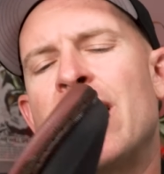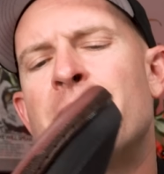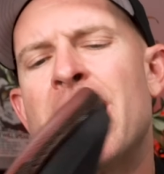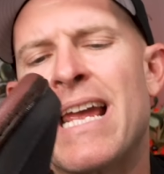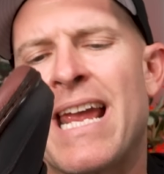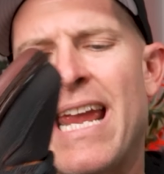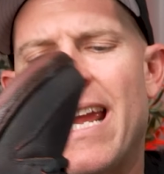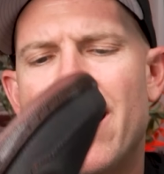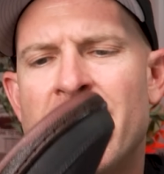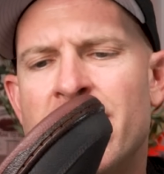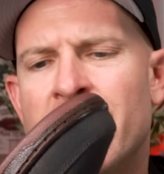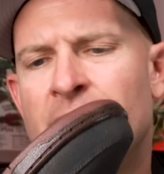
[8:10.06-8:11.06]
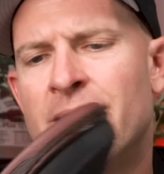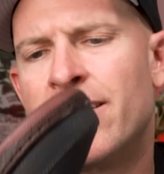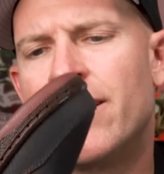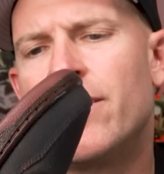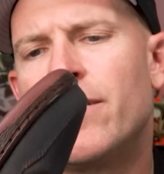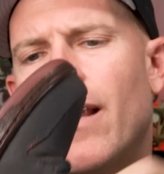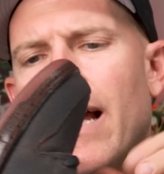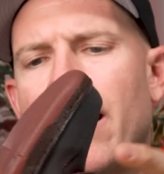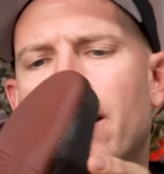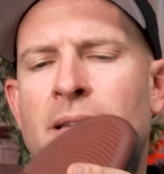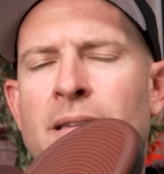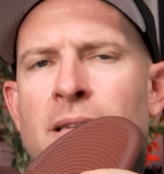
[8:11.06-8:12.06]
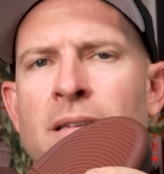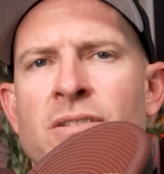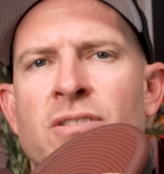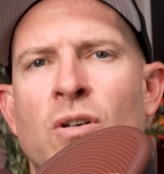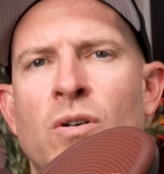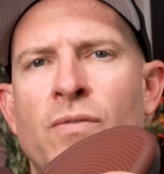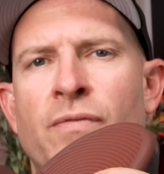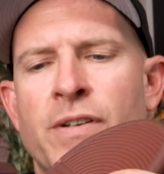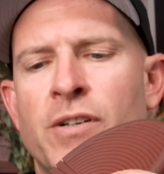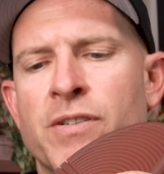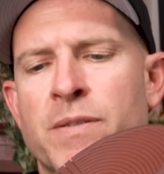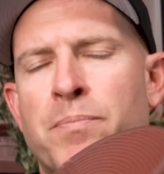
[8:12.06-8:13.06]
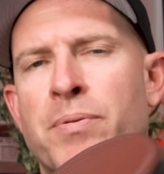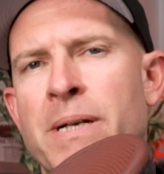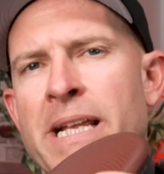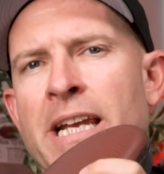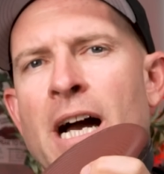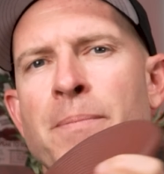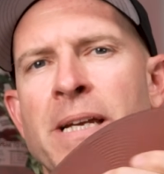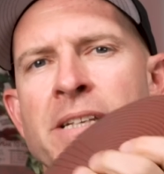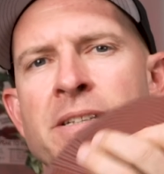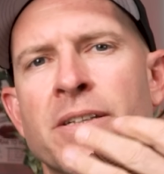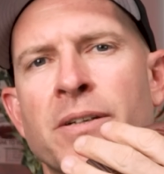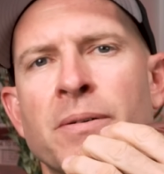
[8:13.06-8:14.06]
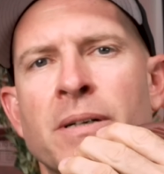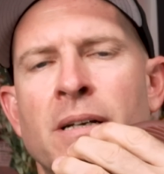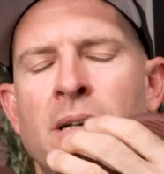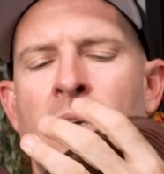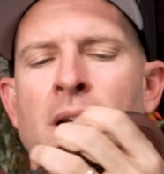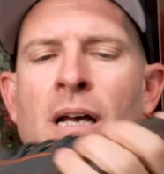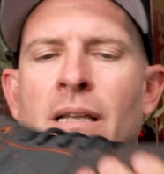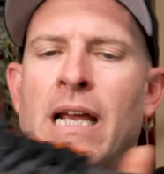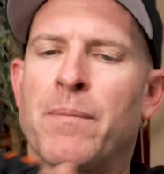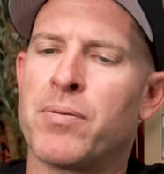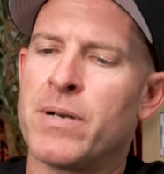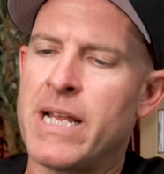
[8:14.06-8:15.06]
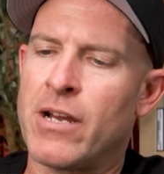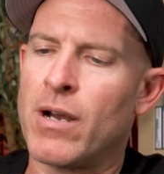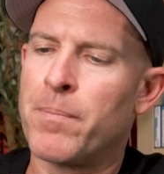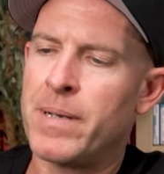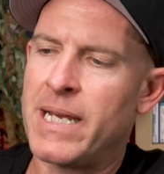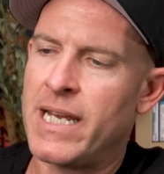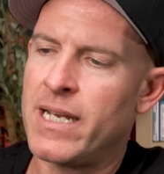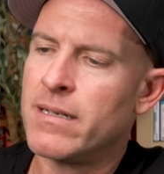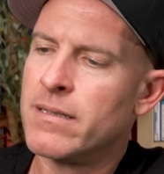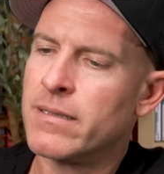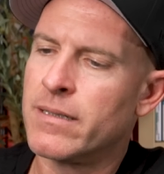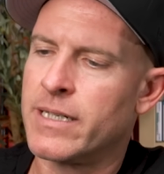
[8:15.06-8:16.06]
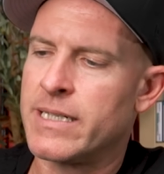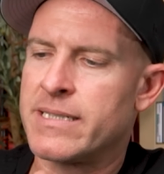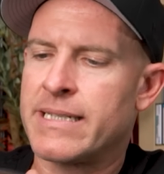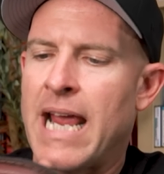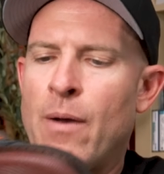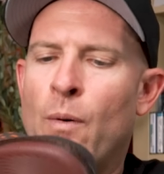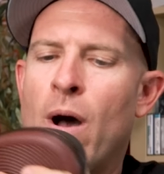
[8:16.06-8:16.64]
In my hand, dude, like the sole feels pretty gummy too. Like pretty grippy, gonna skate